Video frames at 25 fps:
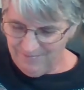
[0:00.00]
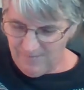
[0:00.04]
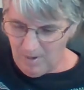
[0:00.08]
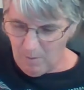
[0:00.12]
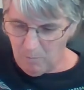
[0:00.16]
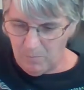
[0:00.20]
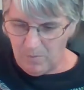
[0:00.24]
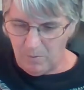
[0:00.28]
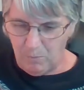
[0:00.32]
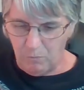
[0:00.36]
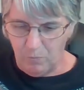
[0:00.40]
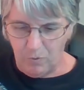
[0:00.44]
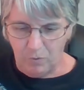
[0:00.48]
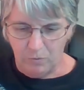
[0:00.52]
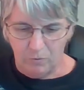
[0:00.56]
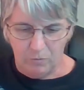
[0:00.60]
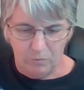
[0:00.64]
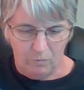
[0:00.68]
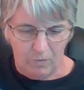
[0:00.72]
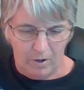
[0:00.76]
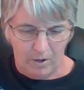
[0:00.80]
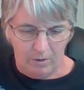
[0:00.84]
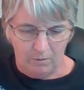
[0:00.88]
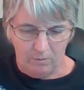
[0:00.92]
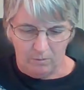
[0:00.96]
I've been pulling
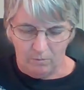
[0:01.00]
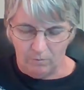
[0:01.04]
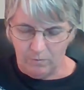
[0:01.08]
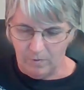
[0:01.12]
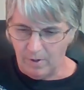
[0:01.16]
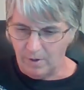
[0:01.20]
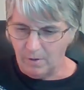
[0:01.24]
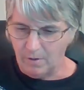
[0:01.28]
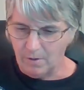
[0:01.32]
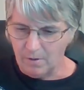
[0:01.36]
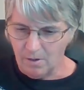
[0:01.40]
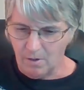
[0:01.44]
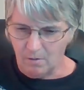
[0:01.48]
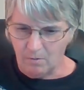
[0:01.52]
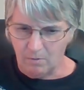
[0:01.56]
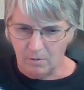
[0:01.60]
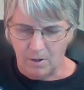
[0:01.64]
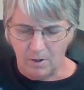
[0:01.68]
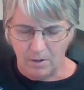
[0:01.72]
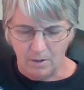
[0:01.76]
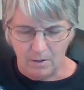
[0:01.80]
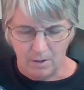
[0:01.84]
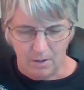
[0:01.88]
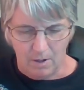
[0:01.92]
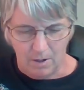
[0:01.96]
around on things all day
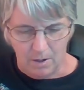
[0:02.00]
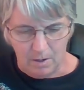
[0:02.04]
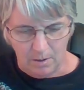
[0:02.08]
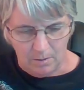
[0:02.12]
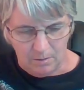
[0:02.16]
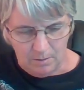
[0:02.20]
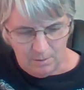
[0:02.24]
today.